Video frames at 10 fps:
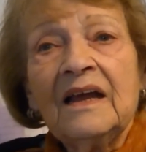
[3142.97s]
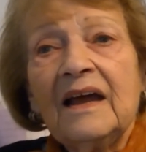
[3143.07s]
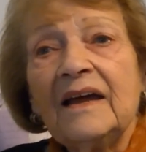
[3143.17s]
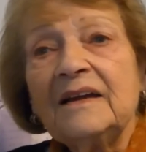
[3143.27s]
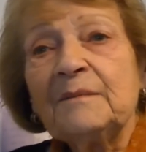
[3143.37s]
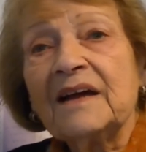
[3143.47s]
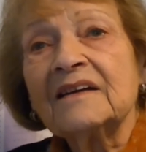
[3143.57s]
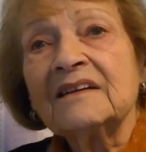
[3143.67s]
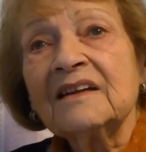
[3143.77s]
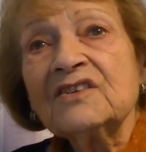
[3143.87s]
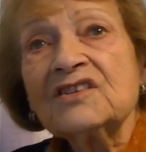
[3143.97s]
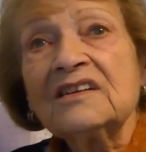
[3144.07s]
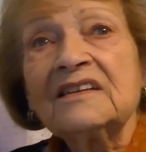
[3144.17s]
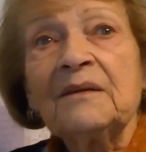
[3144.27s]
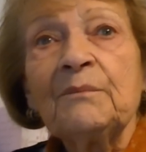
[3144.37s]
And my
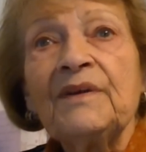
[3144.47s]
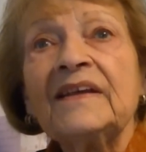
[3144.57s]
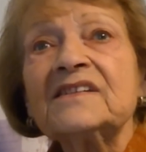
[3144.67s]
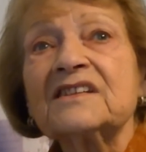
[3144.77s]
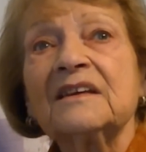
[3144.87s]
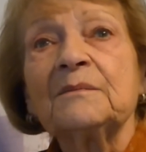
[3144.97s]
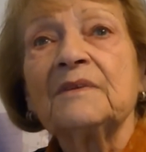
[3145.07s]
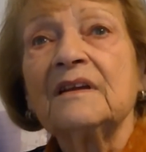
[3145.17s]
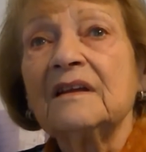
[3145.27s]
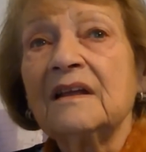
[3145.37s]
grandchildren, bless him.